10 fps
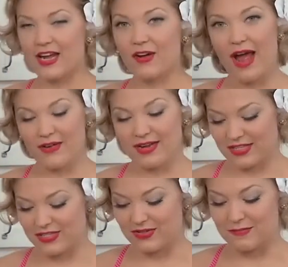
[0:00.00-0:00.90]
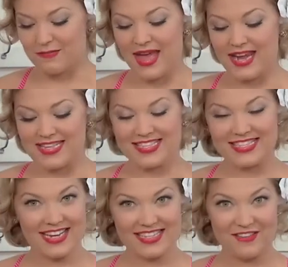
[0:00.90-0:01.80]
Set her out next to as many
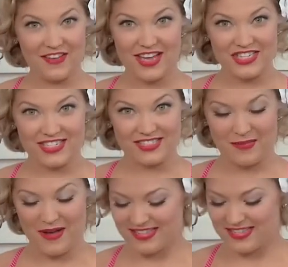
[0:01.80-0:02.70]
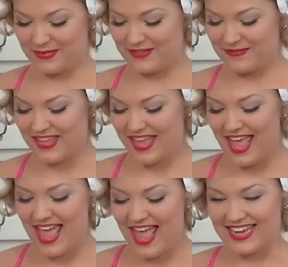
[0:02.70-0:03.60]
sexy veggies as possible
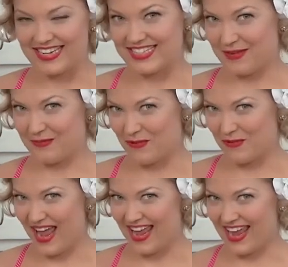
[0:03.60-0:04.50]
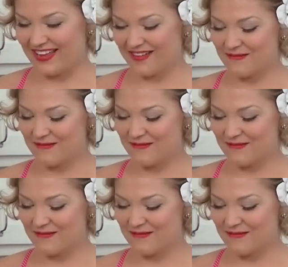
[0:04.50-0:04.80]
and dip away.